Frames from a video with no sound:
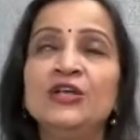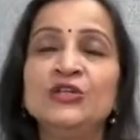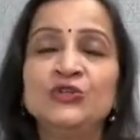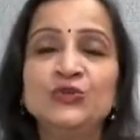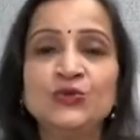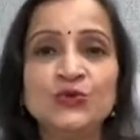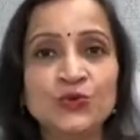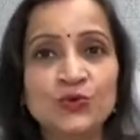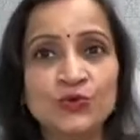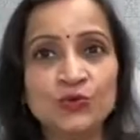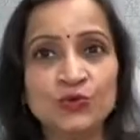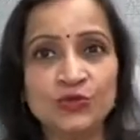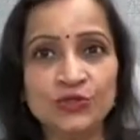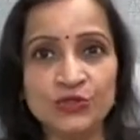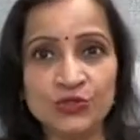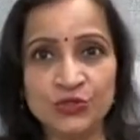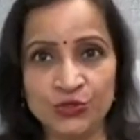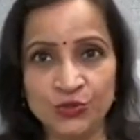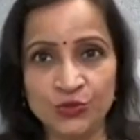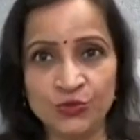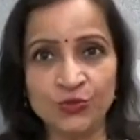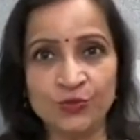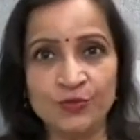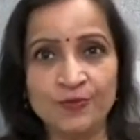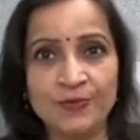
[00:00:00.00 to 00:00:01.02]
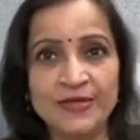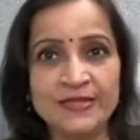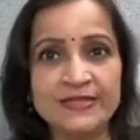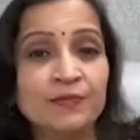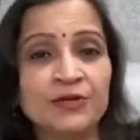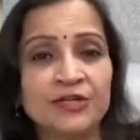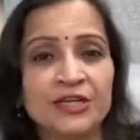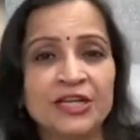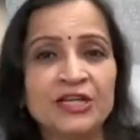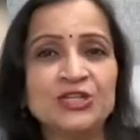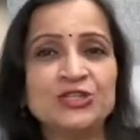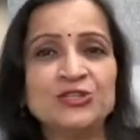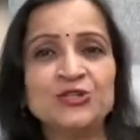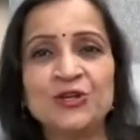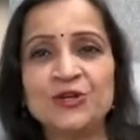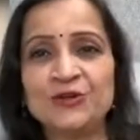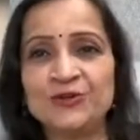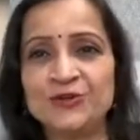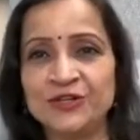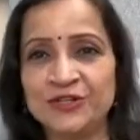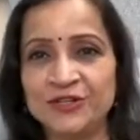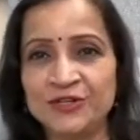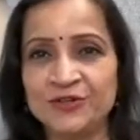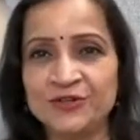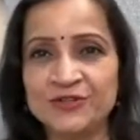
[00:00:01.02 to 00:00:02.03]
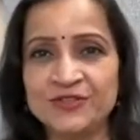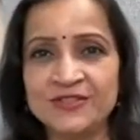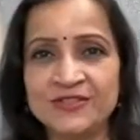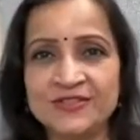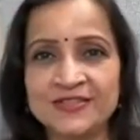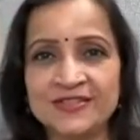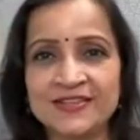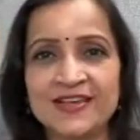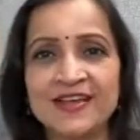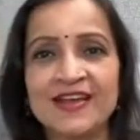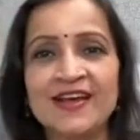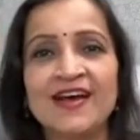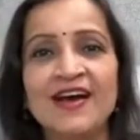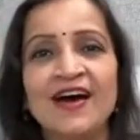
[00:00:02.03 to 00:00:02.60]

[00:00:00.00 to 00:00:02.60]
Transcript: to weigh potential returns